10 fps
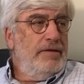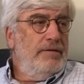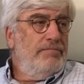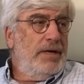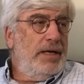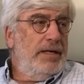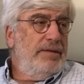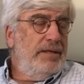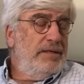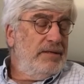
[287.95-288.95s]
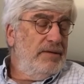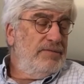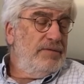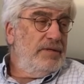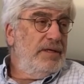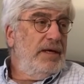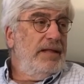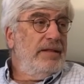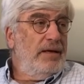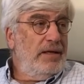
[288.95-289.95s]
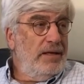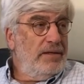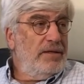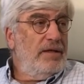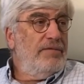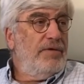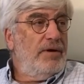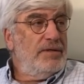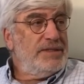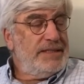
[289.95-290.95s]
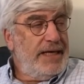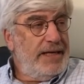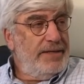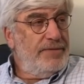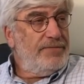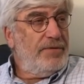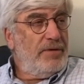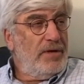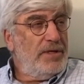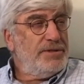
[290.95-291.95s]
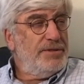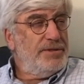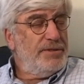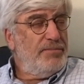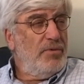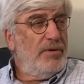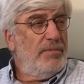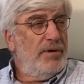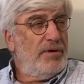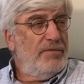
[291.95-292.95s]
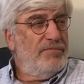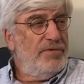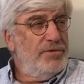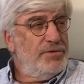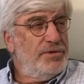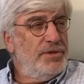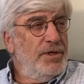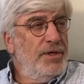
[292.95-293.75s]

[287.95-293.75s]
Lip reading: It implied the intensity and the length of our sadness, our loss, or disappointment, or confusion